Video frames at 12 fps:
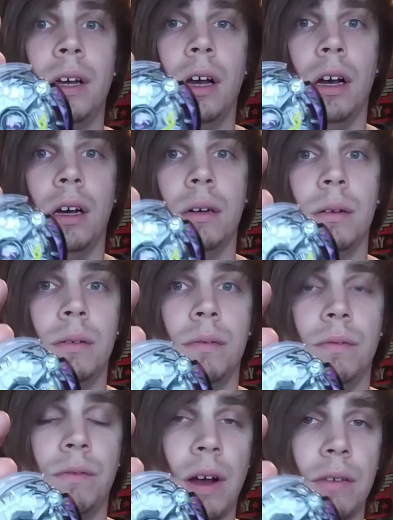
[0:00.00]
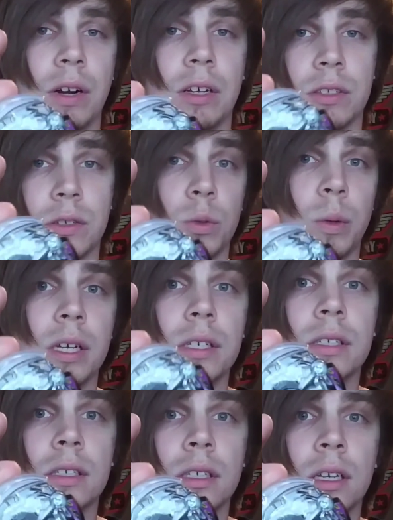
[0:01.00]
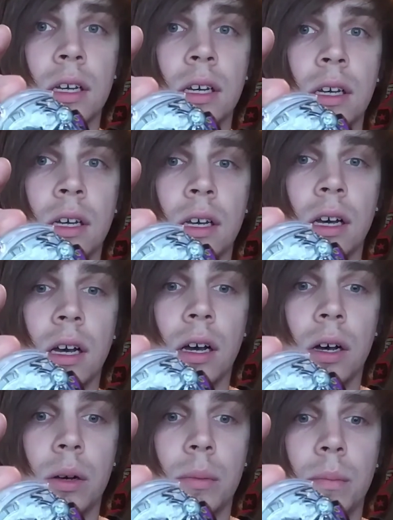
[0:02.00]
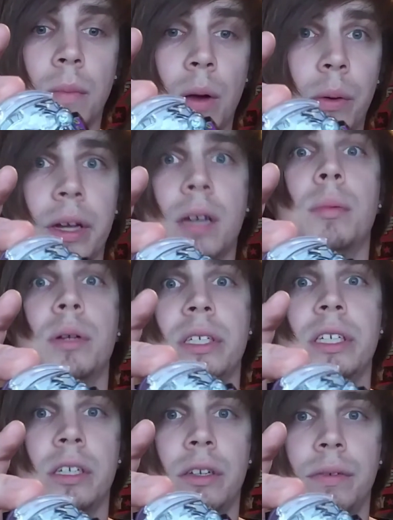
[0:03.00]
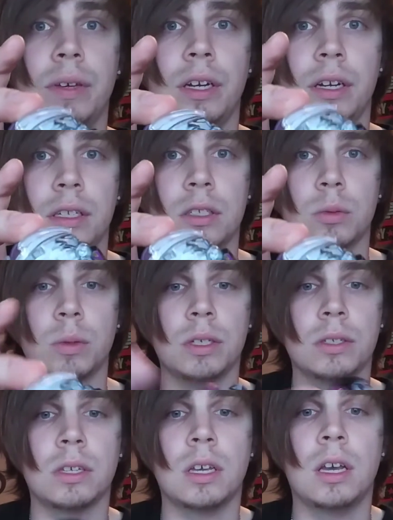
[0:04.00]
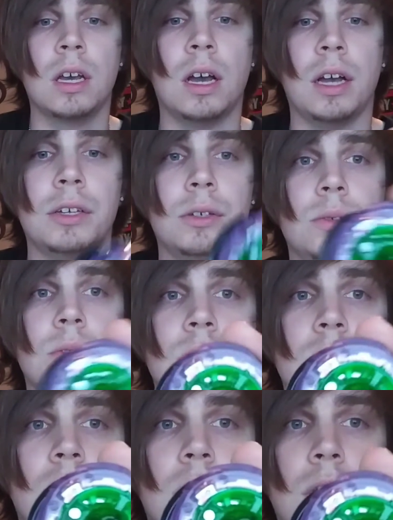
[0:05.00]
5 rounds of Swiss. I went completely undefeated in Swiss. I used